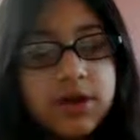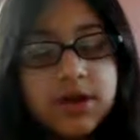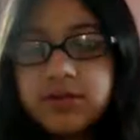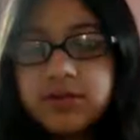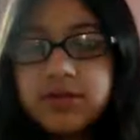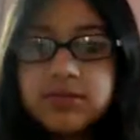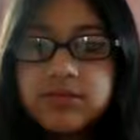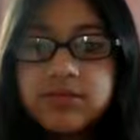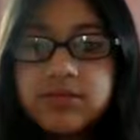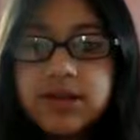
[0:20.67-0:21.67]
I don't know.
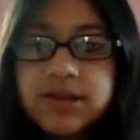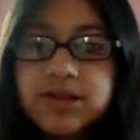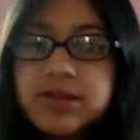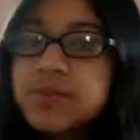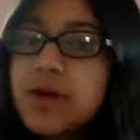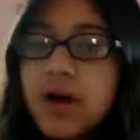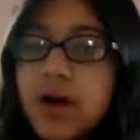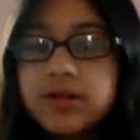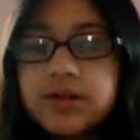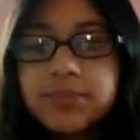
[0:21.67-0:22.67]
I'm gonna spell it
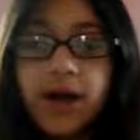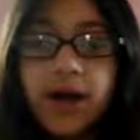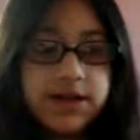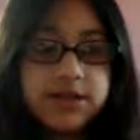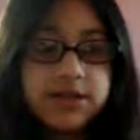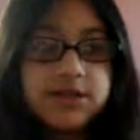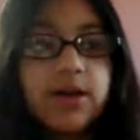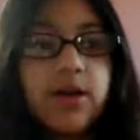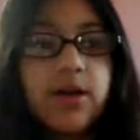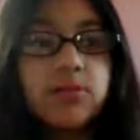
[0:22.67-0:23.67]
wrong, but it's
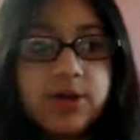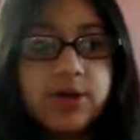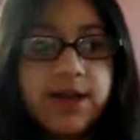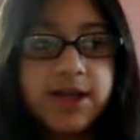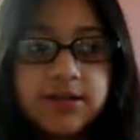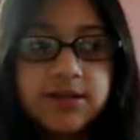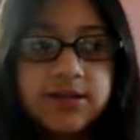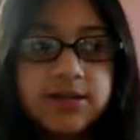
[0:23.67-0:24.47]
Raya.